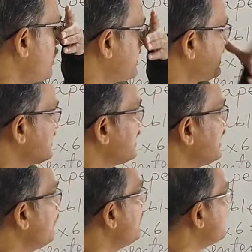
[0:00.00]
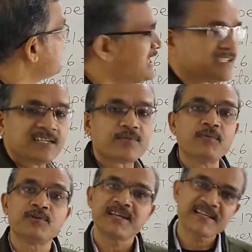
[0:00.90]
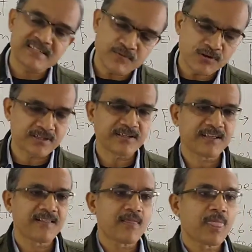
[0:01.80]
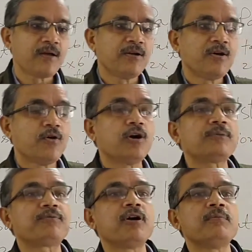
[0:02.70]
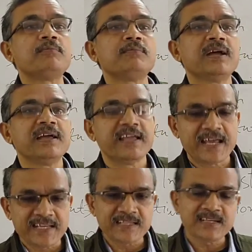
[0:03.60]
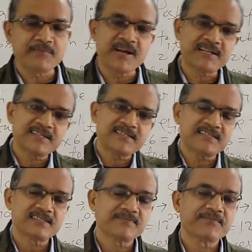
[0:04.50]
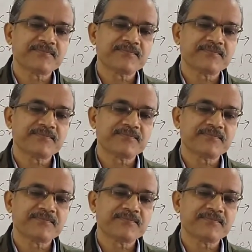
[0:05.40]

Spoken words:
words may be selected from your textbook or from any other matters